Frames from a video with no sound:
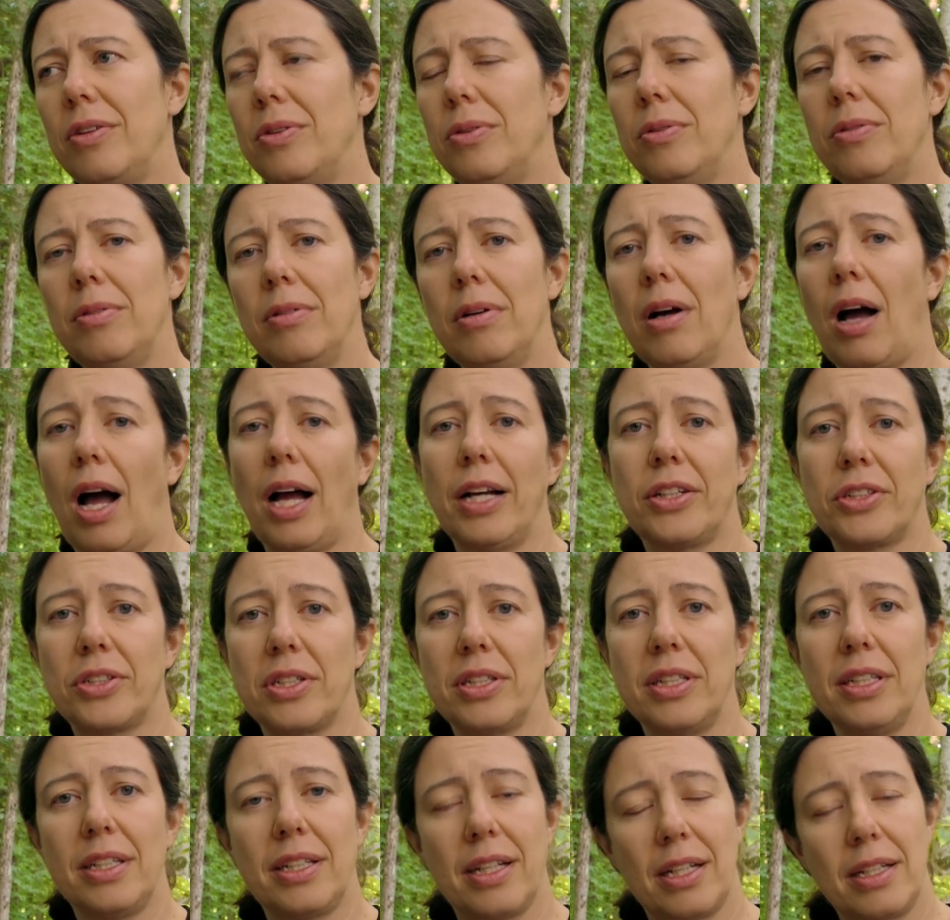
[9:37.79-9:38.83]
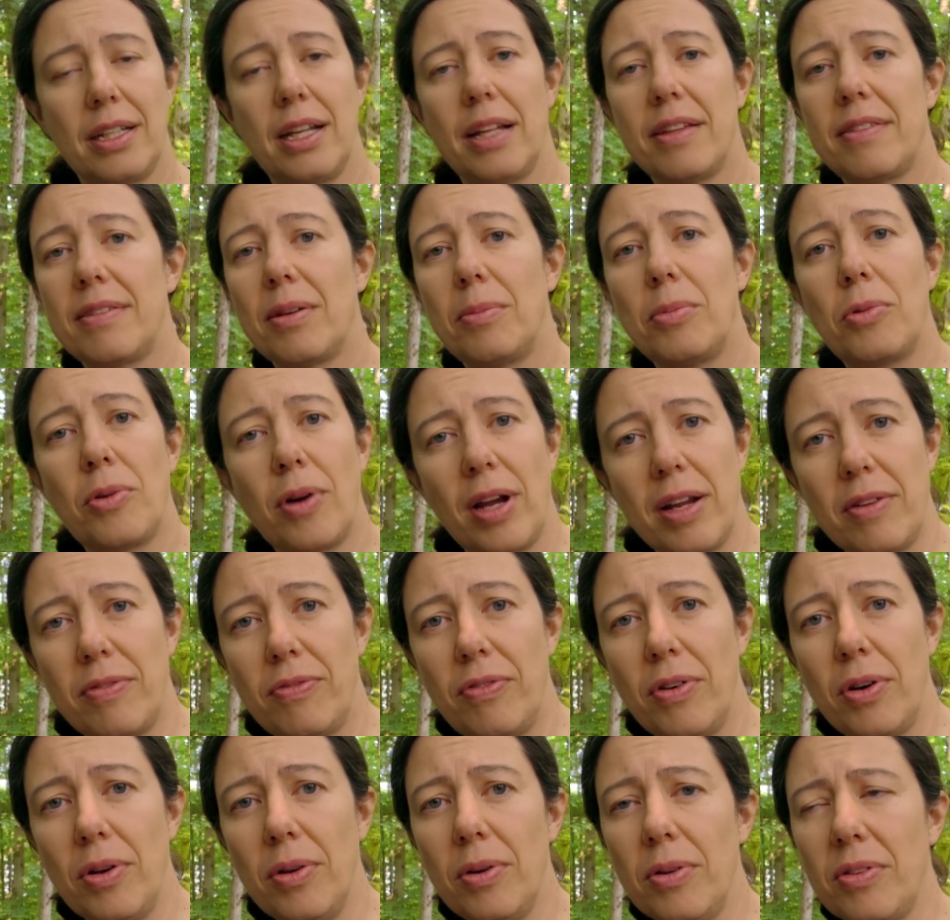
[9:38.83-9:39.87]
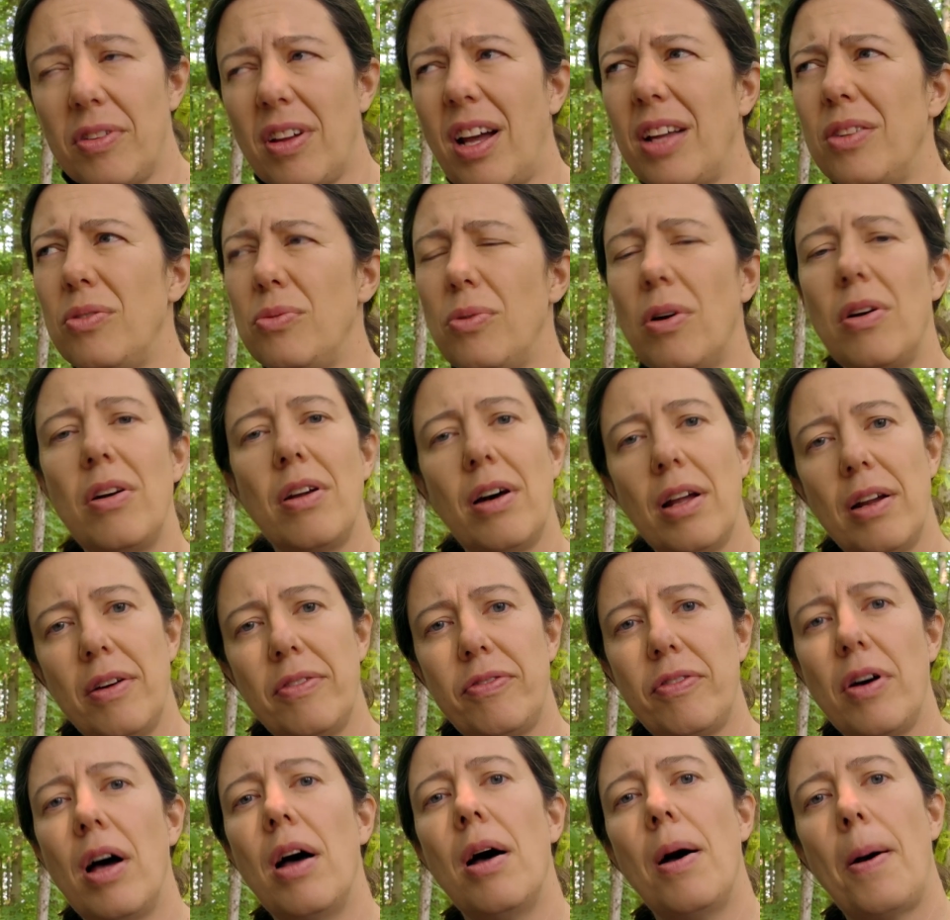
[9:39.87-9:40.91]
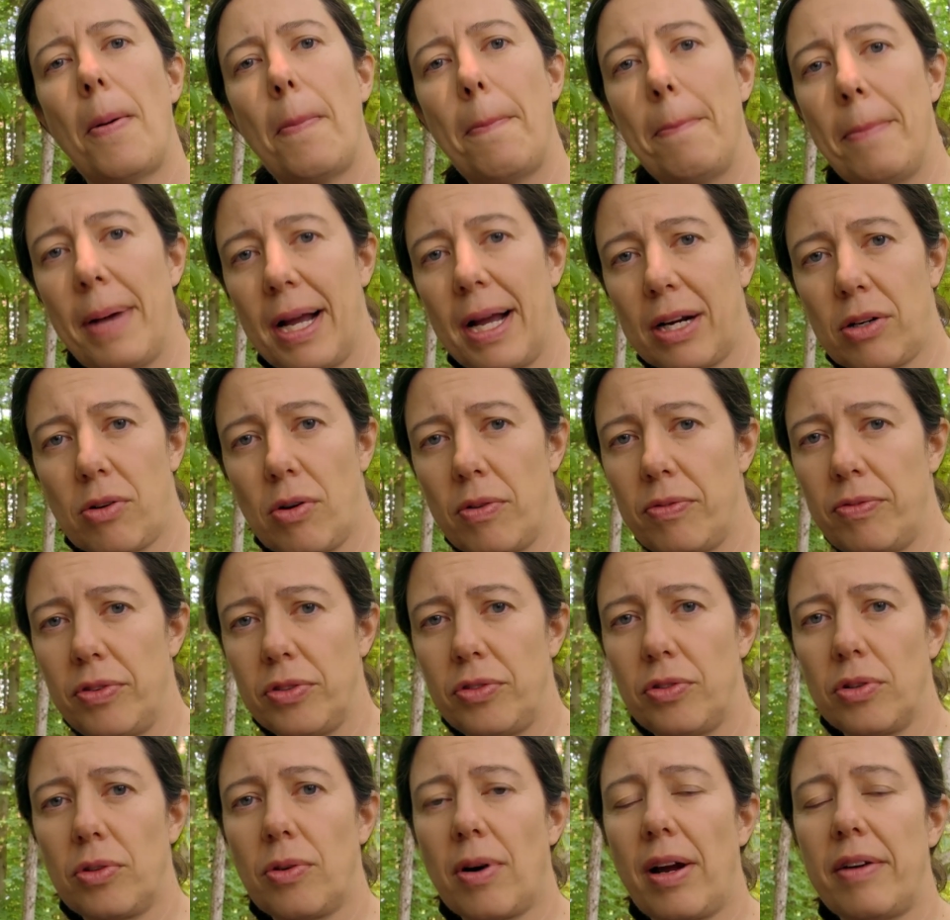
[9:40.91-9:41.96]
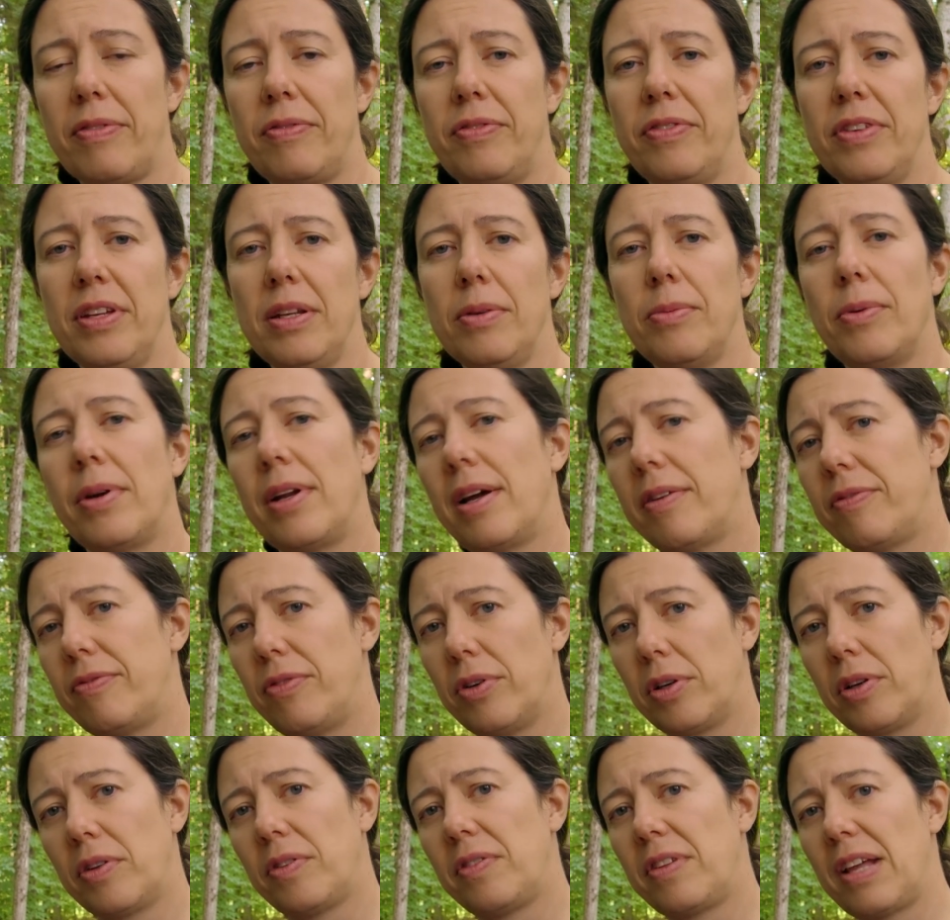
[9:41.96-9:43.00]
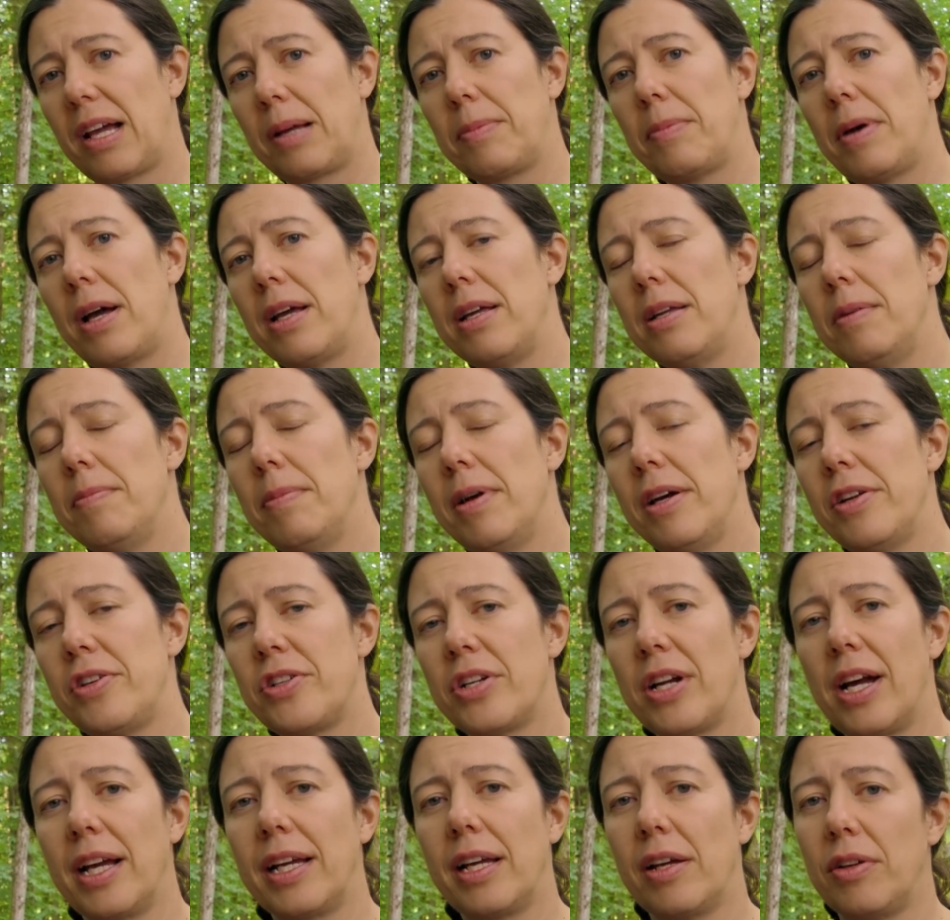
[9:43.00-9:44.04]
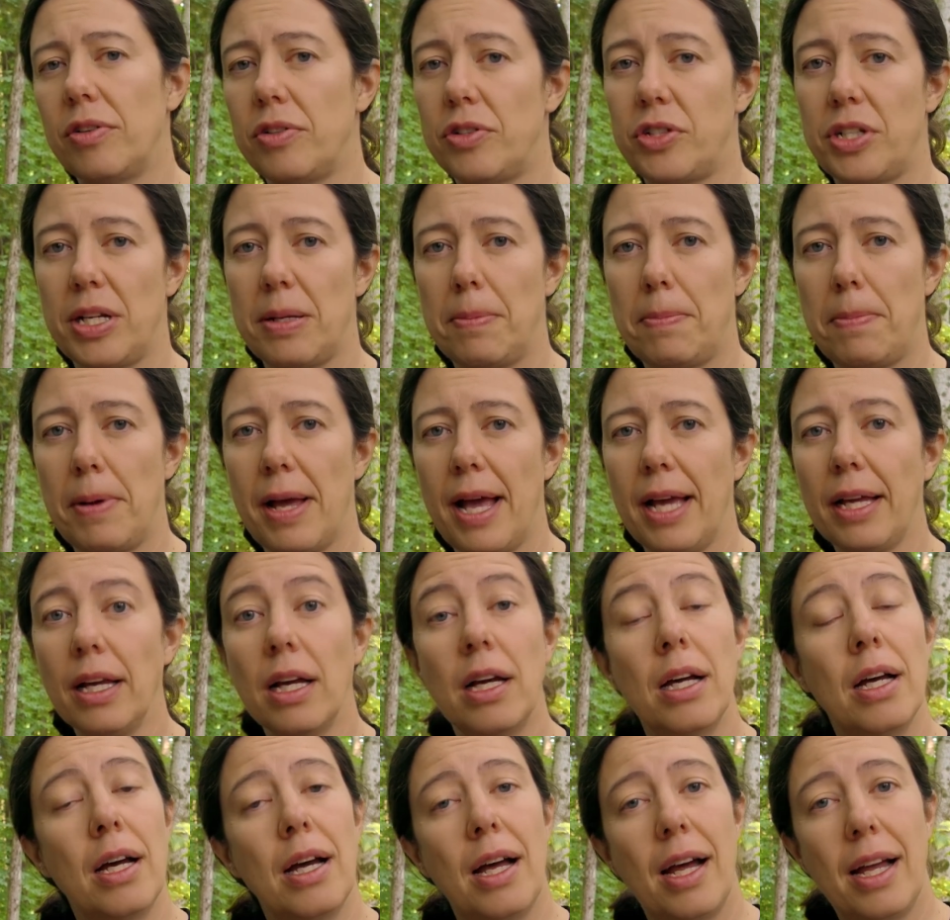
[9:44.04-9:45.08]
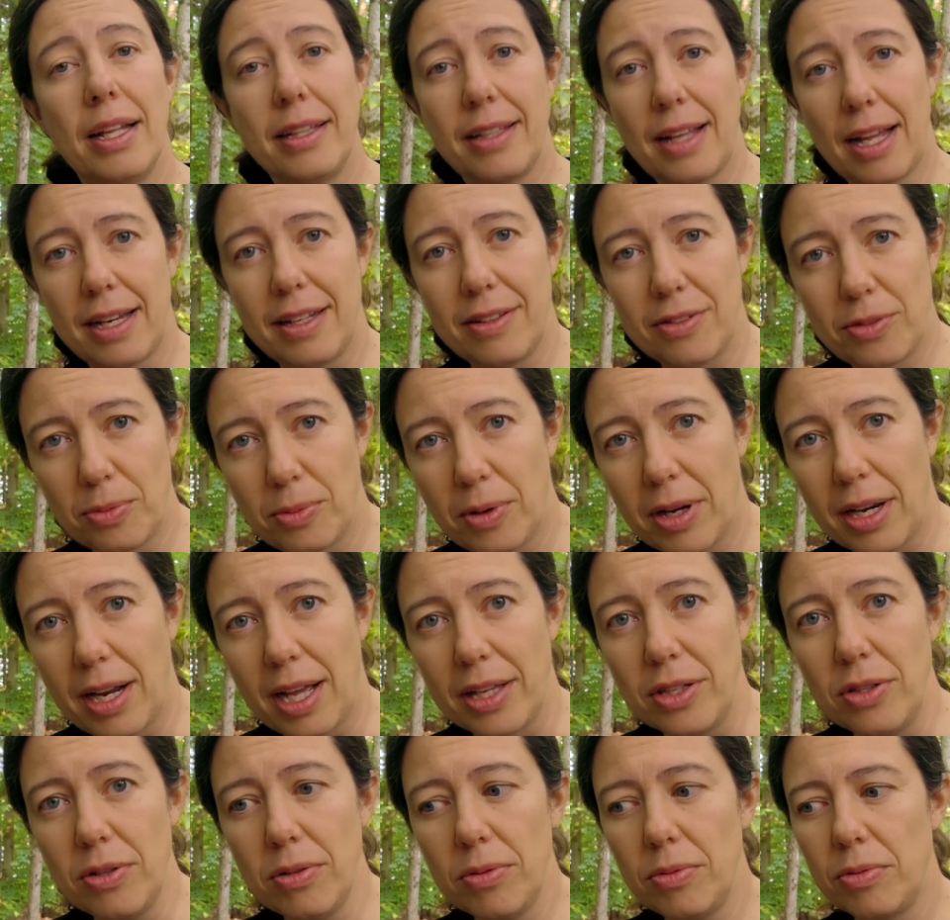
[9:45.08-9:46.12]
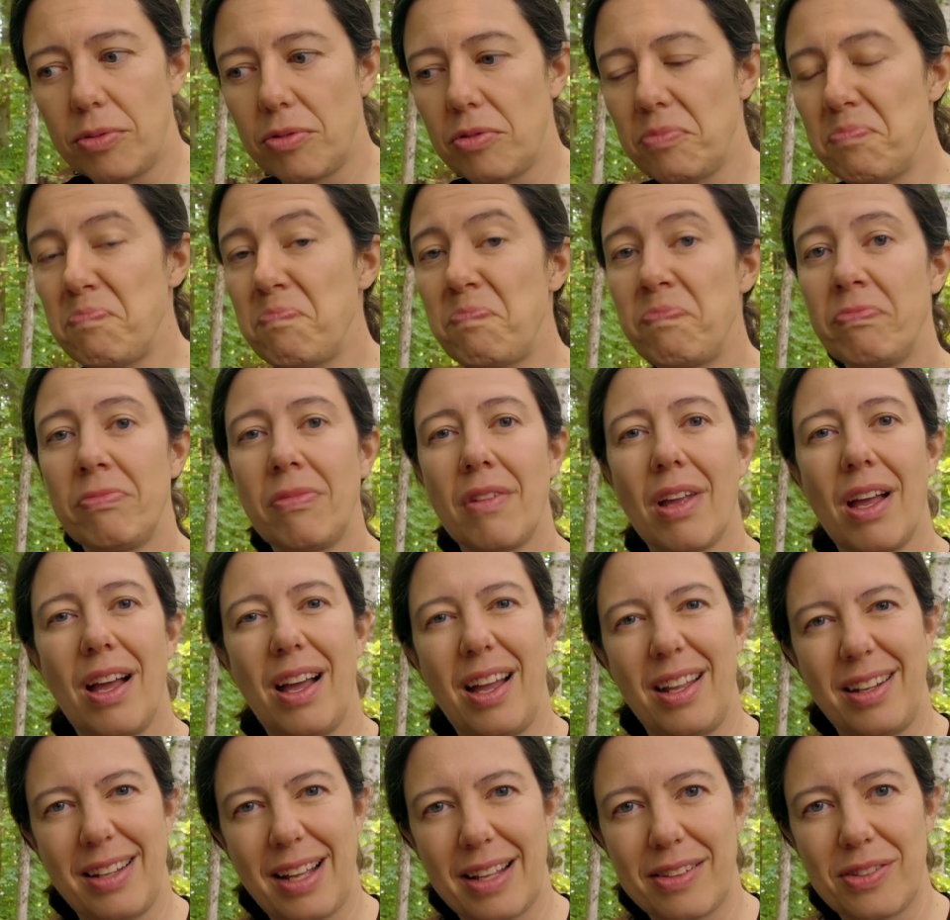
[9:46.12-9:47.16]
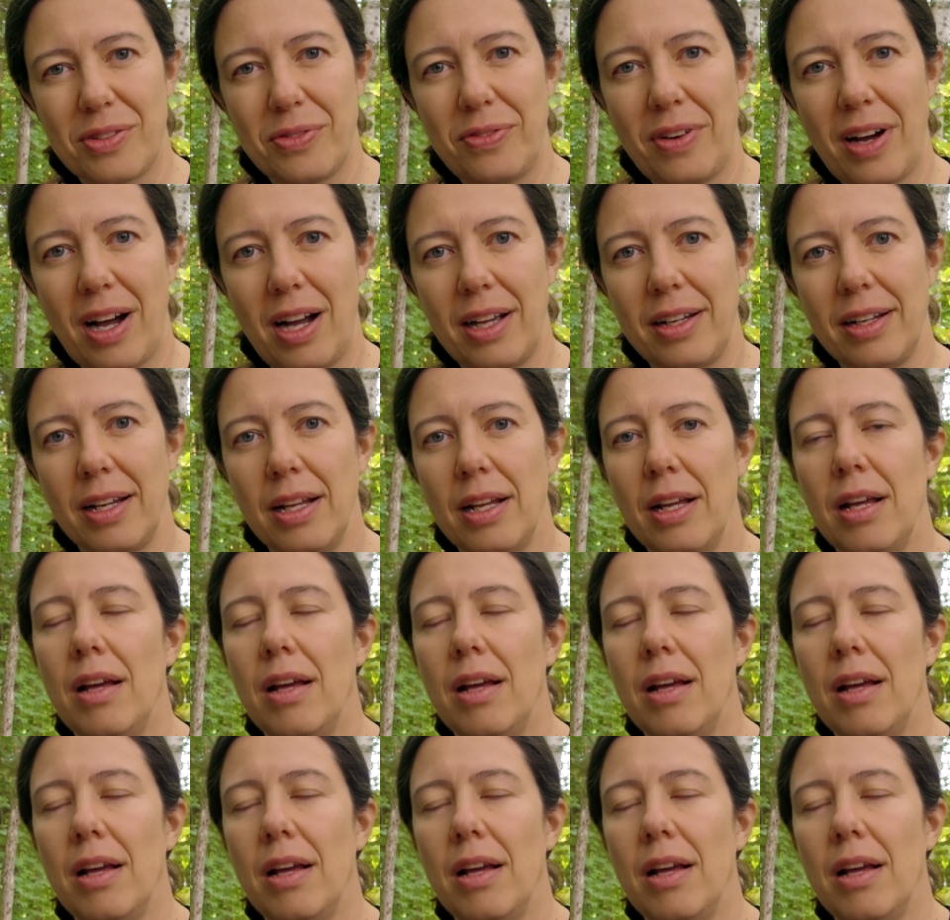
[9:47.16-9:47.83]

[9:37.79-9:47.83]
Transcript: You actually can get some great photos. I do a lot of macro photography. When I focus tag my image, I get a JPEG, and that is what I use. And that's fine.